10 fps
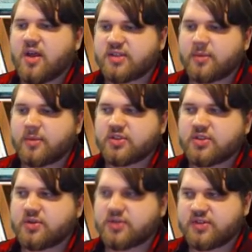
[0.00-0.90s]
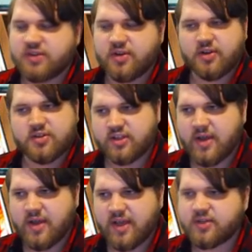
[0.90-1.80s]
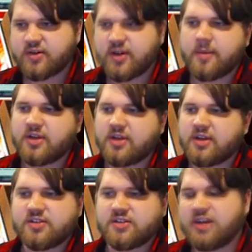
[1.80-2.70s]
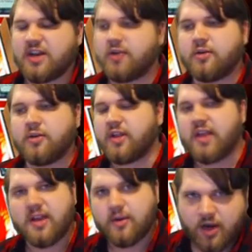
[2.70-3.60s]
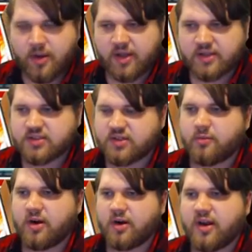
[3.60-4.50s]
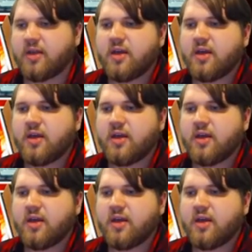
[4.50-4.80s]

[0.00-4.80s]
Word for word: The Summon Sorceress is going to target this Master Diamond, and it's going to summon literally any rock monster from our deck.